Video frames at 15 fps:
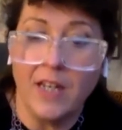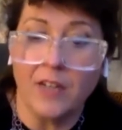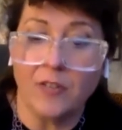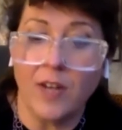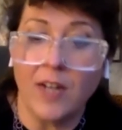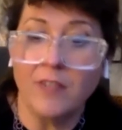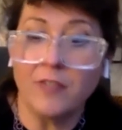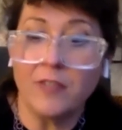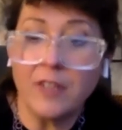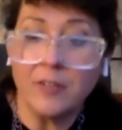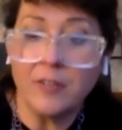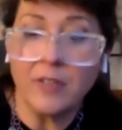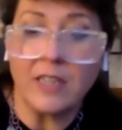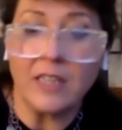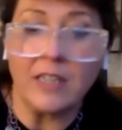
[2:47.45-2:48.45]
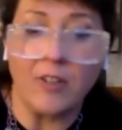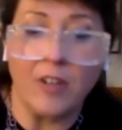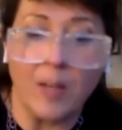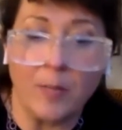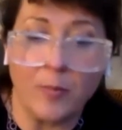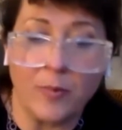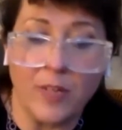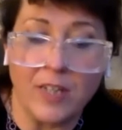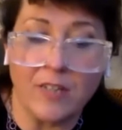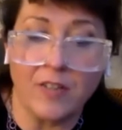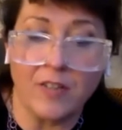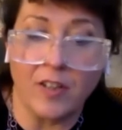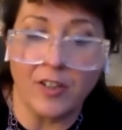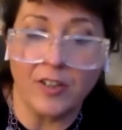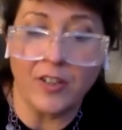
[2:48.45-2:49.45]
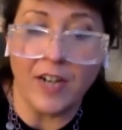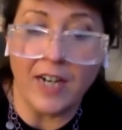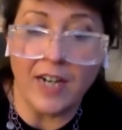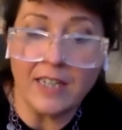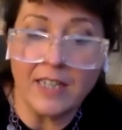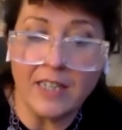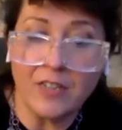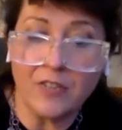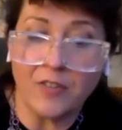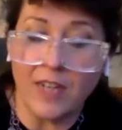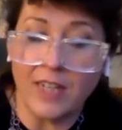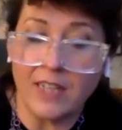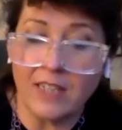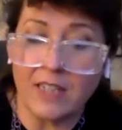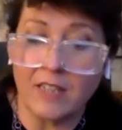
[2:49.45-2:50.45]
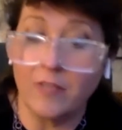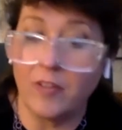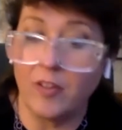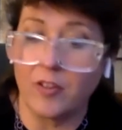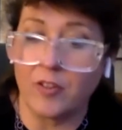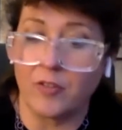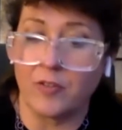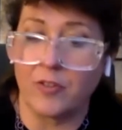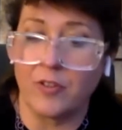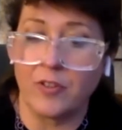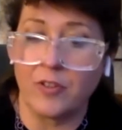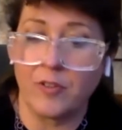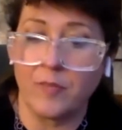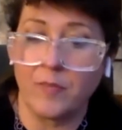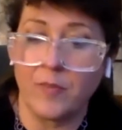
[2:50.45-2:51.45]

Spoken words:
Grant frequently collaborates with other artists, writers, and philosophers.